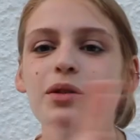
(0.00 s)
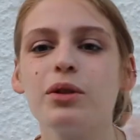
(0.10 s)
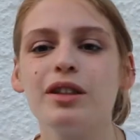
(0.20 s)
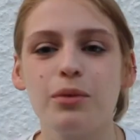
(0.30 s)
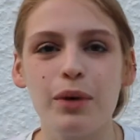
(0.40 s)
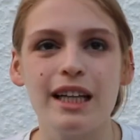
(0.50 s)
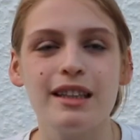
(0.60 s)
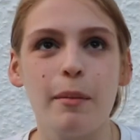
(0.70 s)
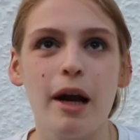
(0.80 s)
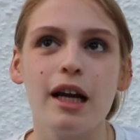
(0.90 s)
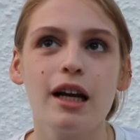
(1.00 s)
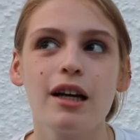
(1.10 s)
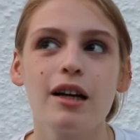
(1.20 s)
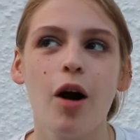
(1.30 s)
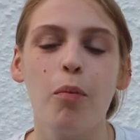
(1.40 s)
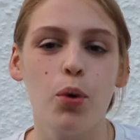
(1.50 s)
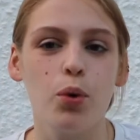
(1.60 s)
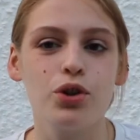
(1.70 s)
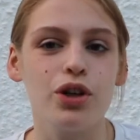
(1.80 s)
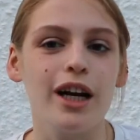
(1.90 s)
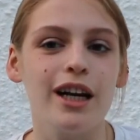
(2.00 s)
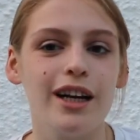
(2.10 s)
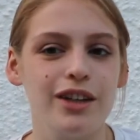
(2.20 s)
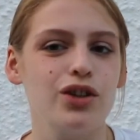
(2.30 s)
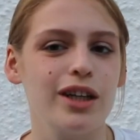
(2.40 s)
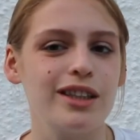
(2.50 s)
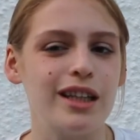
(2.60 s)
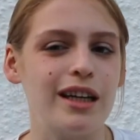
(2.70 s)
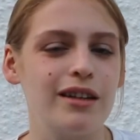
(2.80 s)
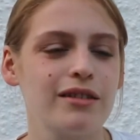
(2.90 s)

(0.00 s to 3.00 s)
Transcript: always a way to make a portrait interesting.